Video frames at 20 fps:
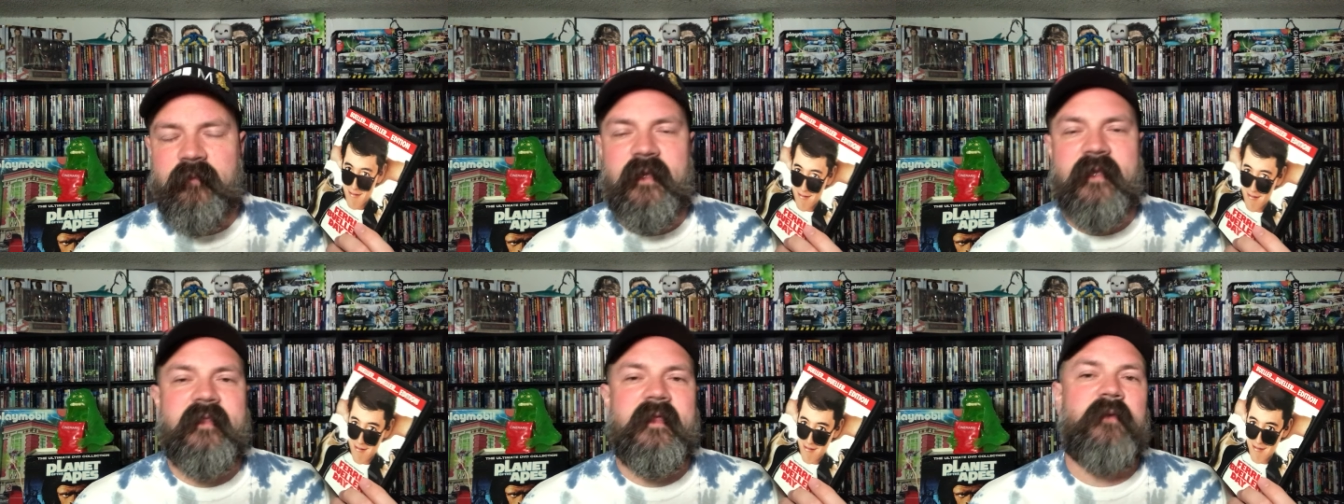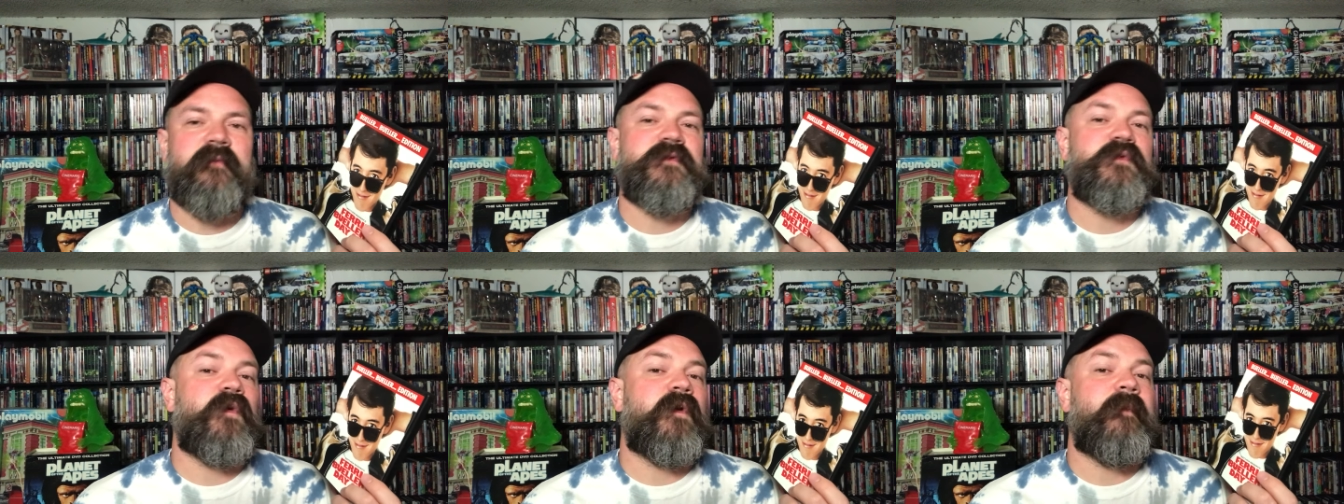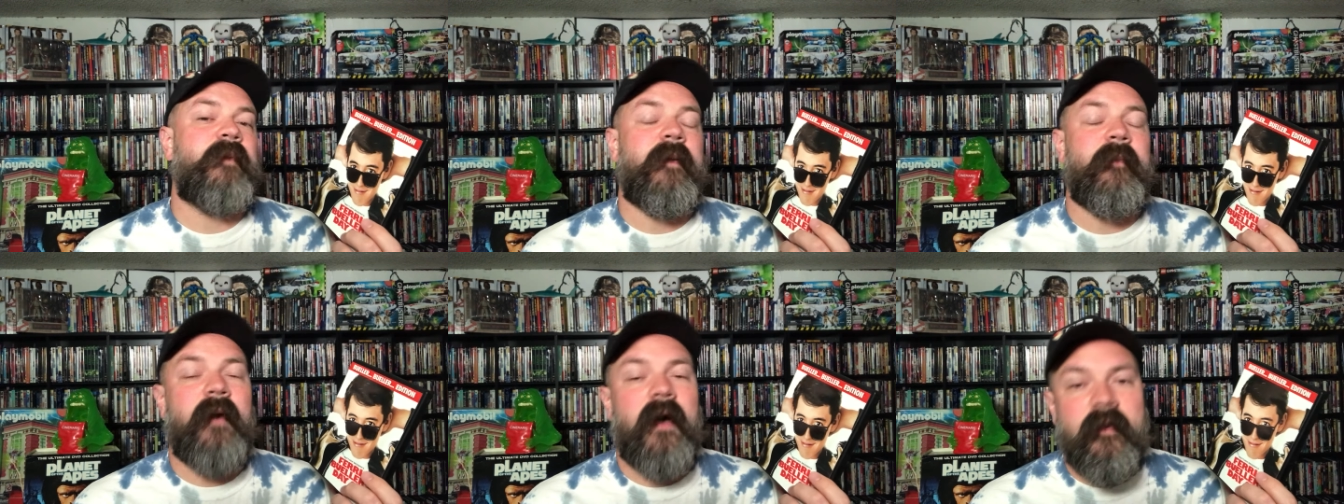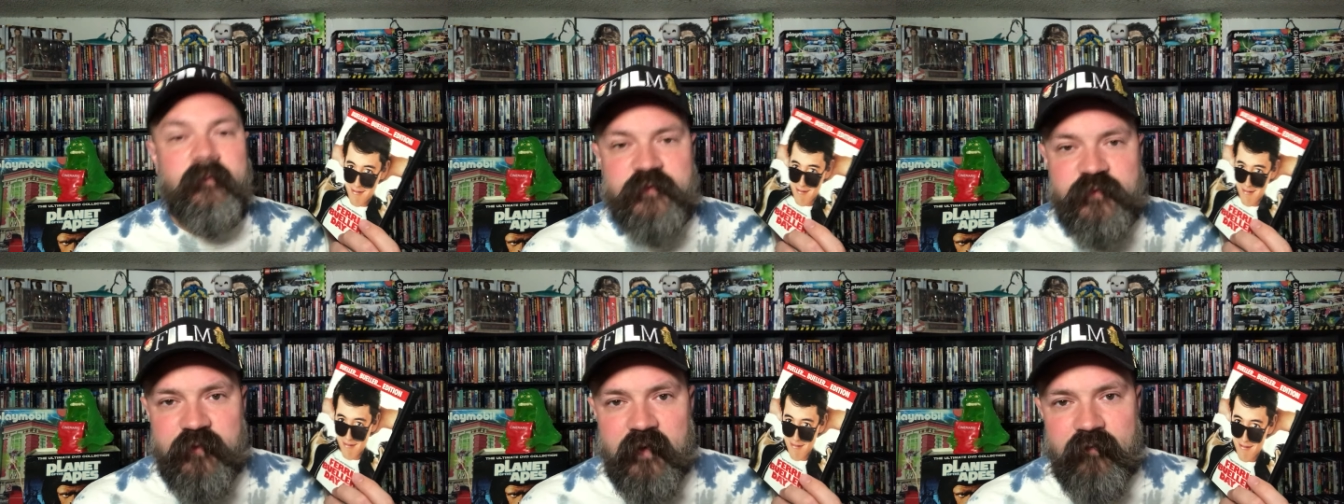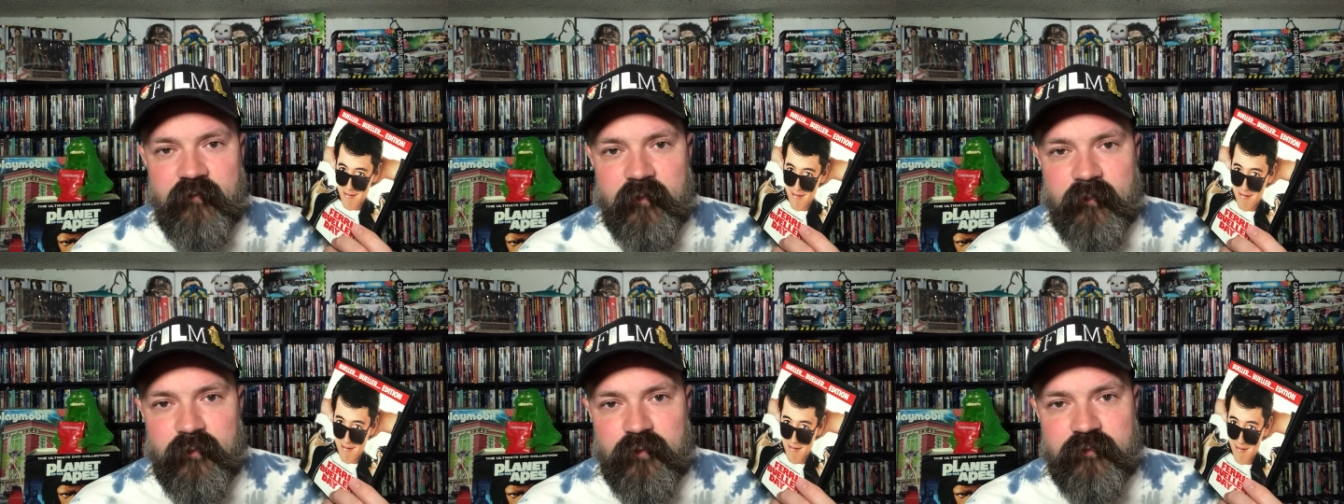like that was one of my mom's
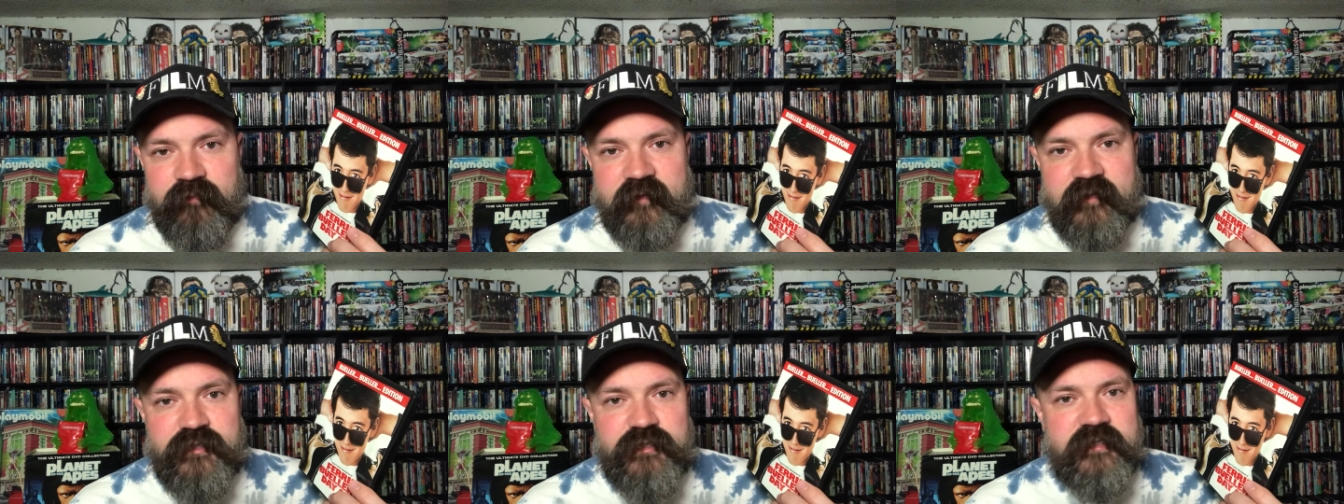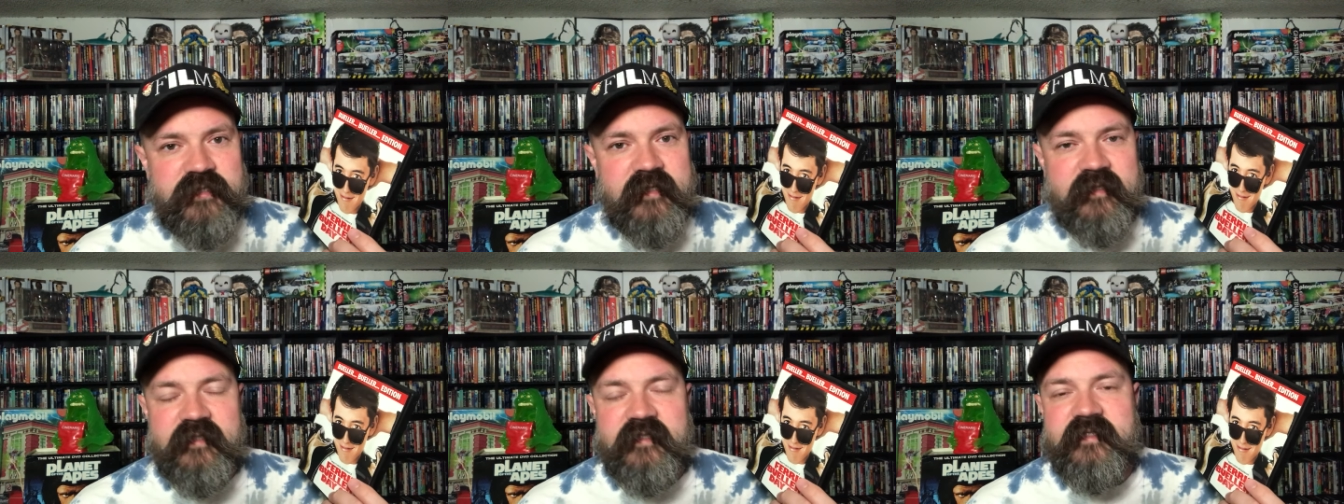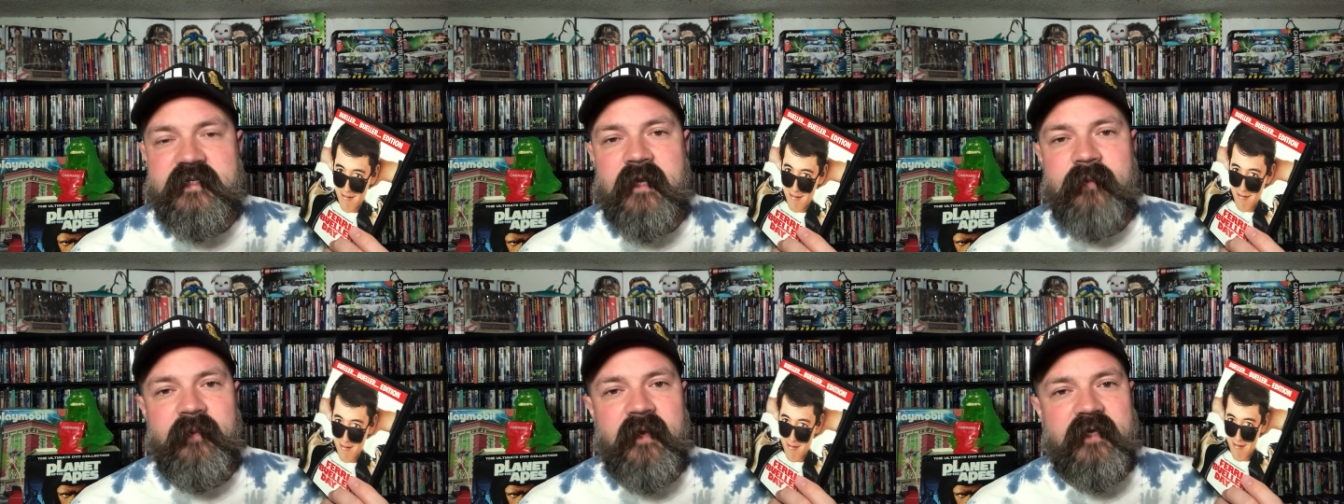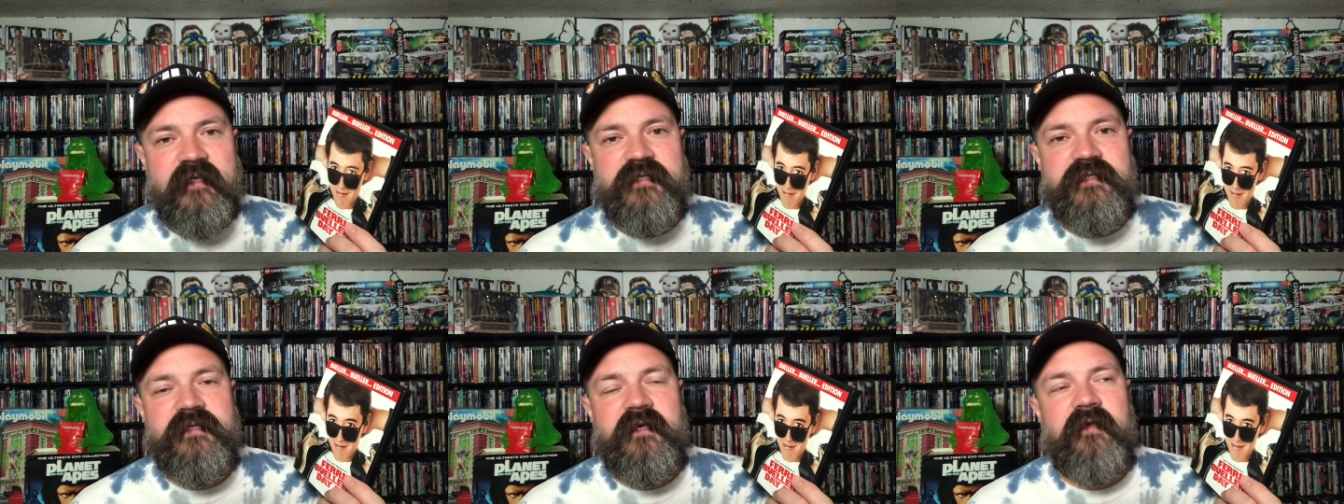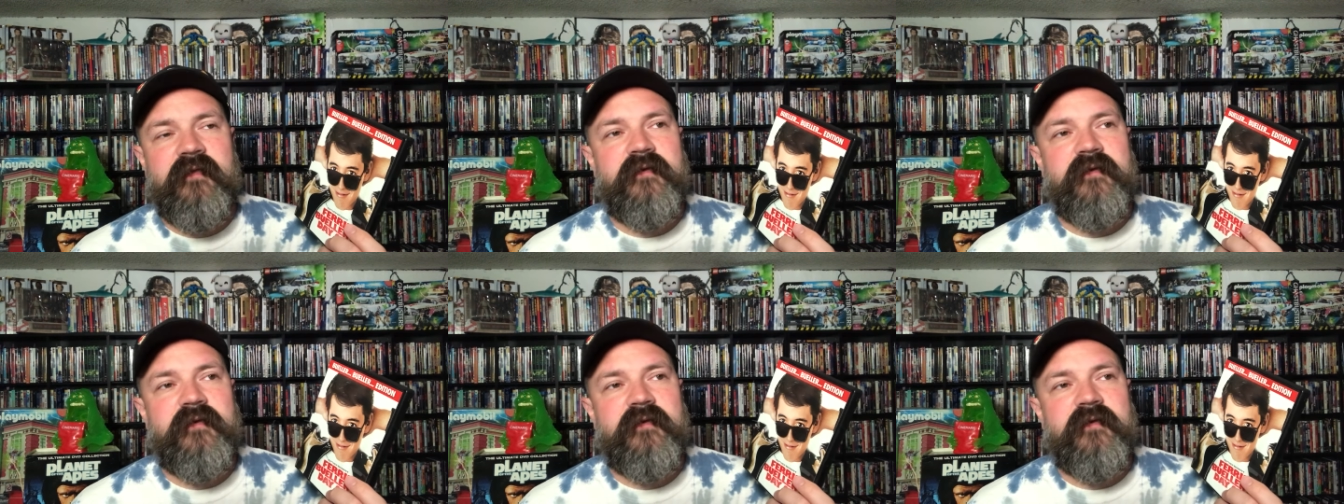favorite movies. She's like the same age as all